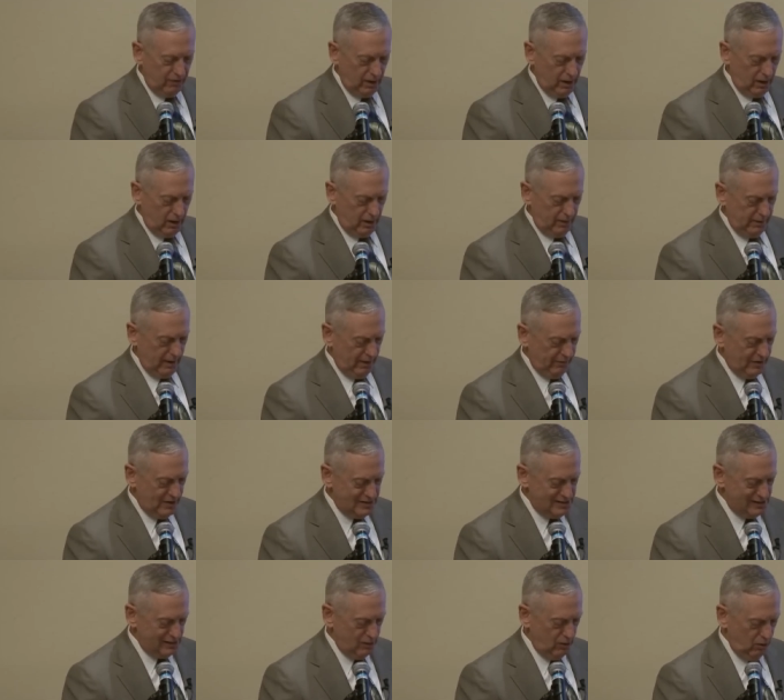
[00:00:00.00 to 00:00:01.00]
uh, and the
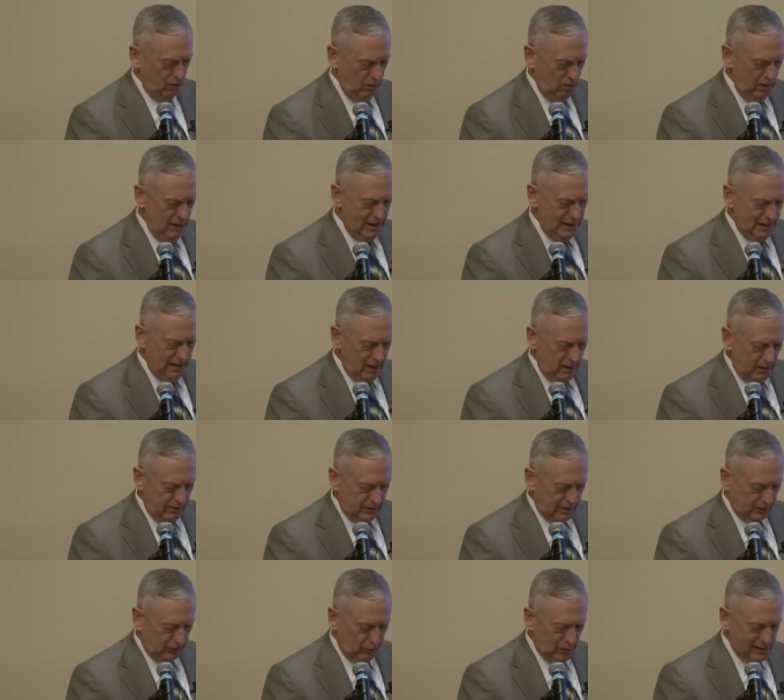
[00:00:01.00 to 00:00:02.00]
Jew,
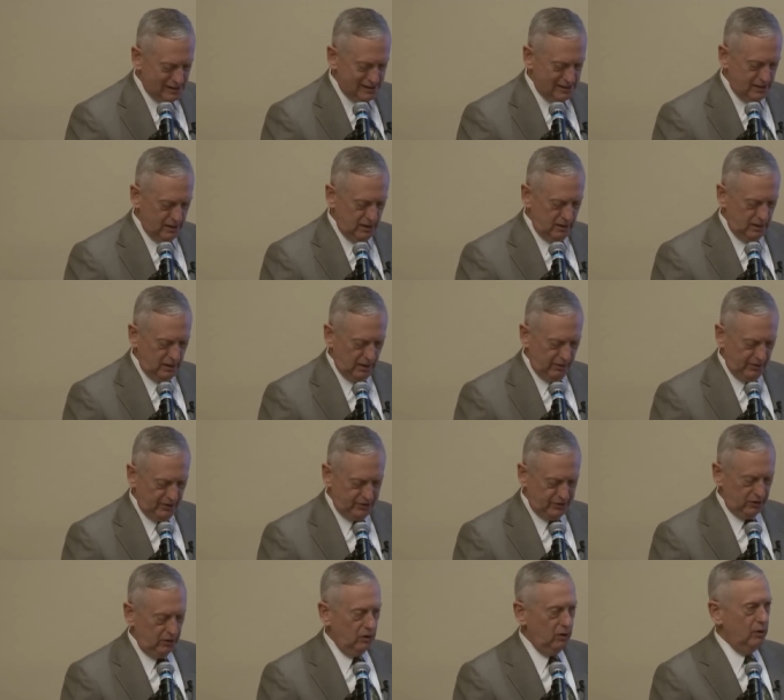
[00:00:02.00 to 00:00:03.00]
the Christian and the
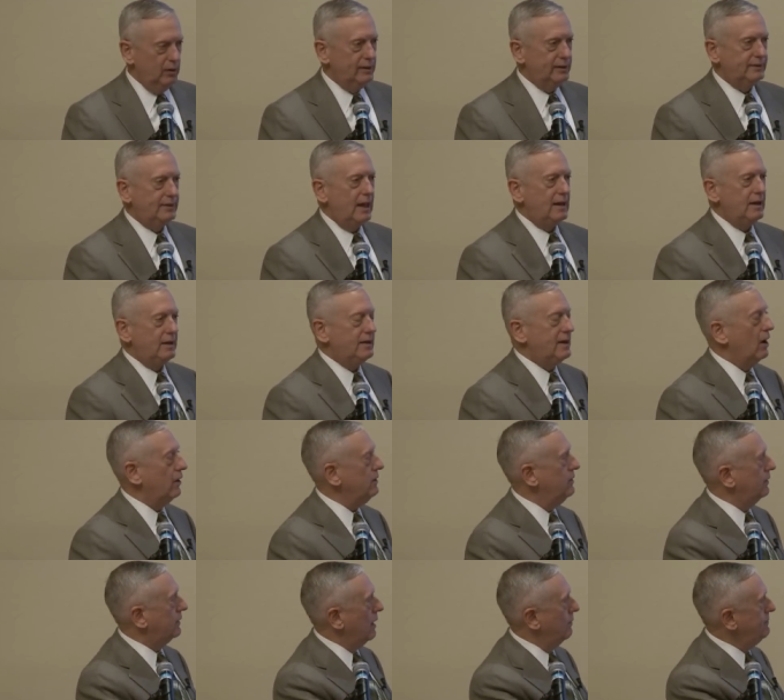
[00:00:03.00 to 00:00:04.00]
Druze. Then it,
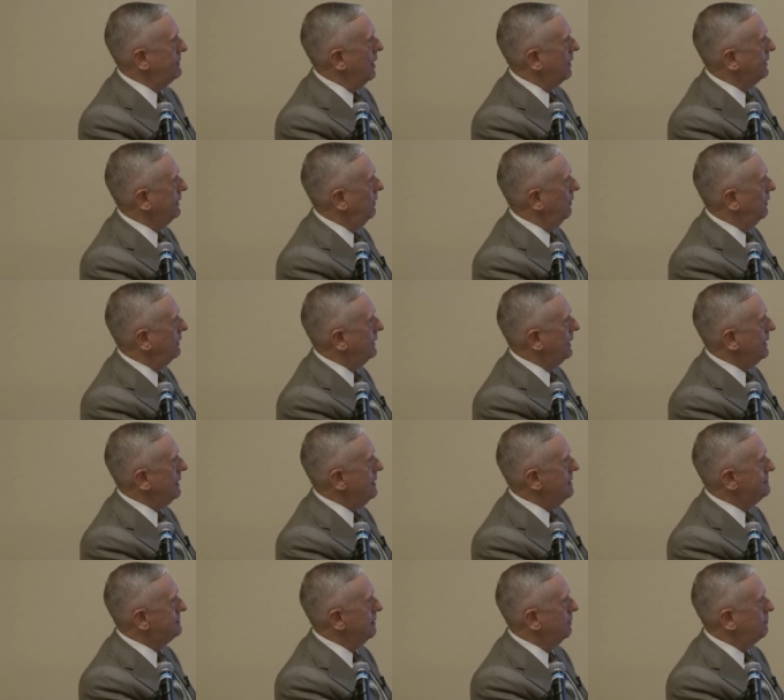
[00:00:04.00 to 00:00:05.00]
you come down here into
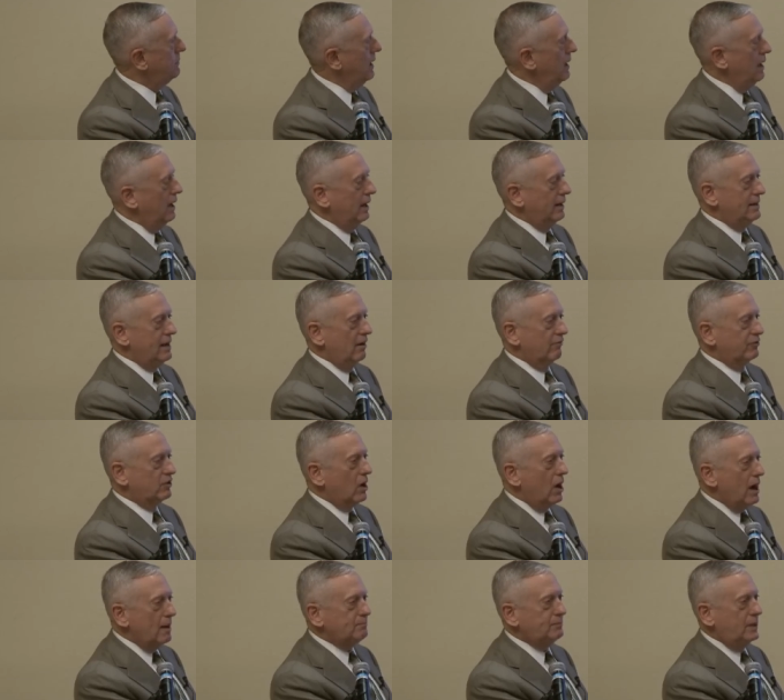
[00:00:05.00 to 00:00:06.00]
Egypt and you have
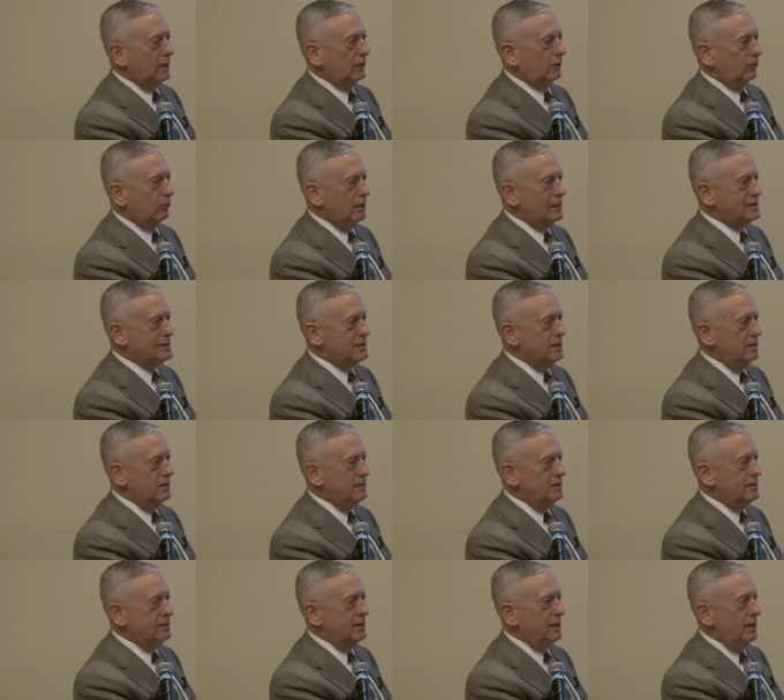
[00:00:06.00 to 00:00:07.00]
Coptic
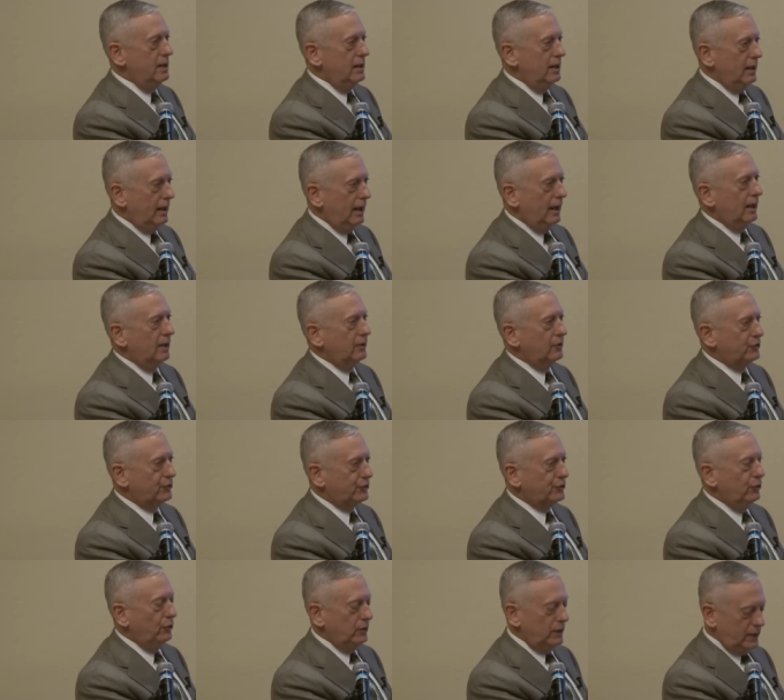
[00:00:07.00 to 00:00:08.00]
Christians and
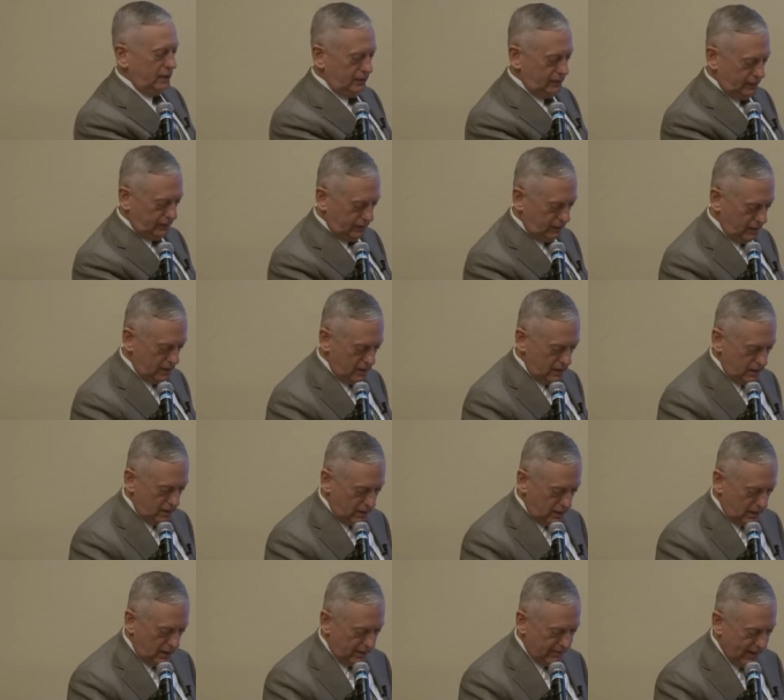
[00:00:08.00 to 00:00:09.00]
Sunnis,
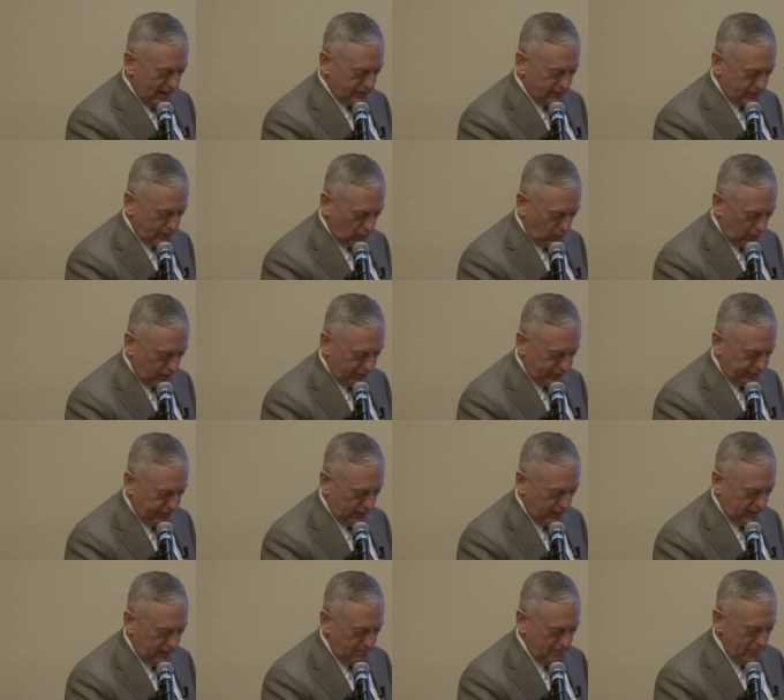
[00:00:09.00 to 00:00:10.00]
uh, that sort of
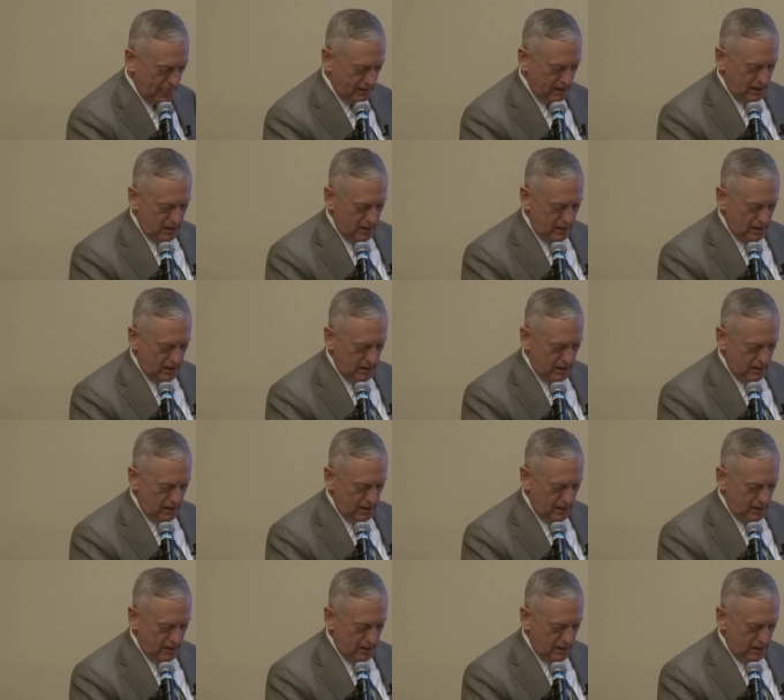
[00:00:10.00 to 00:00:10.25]
thing.